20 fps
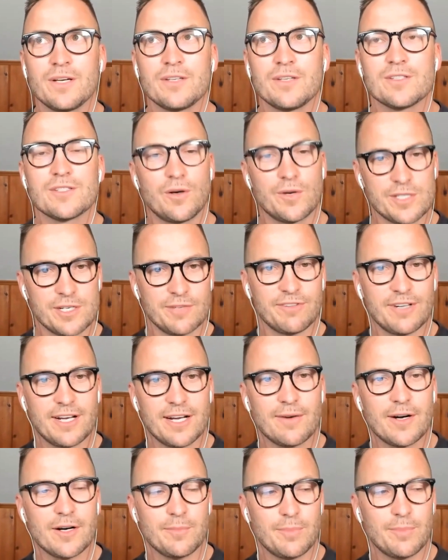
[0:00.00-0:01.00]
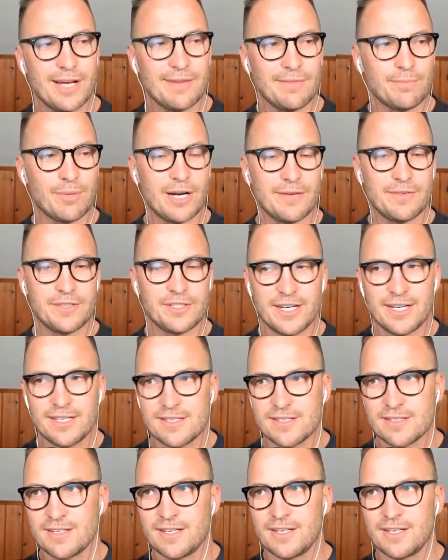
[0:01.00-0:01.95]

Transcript: So is he flying around on private jets,